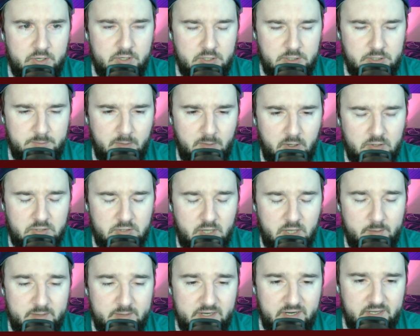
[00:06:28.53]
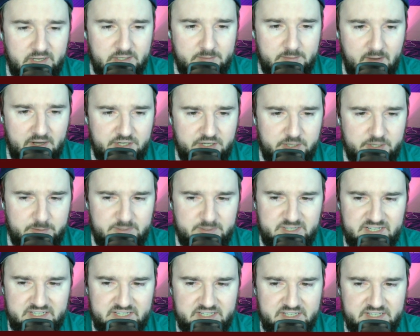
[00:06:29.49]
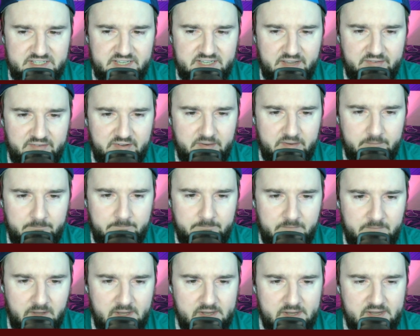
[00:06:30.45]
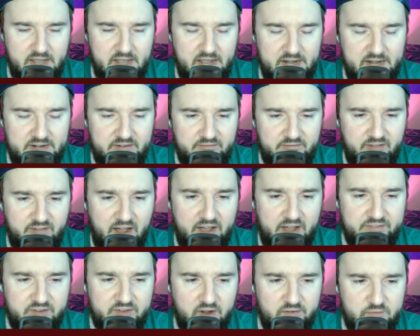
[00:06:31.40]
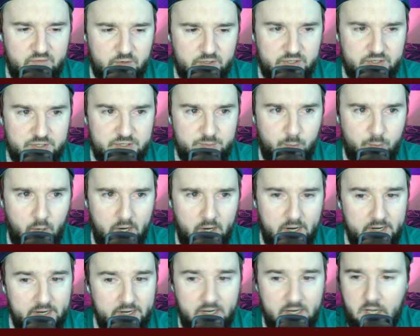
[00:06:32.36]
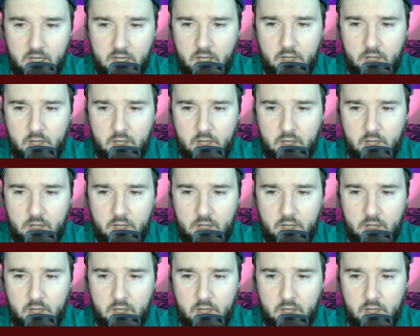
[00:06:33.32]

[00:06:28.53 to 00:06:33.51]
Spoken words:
Spurs coming into this matchup 6-7, 8-5 covering the spread.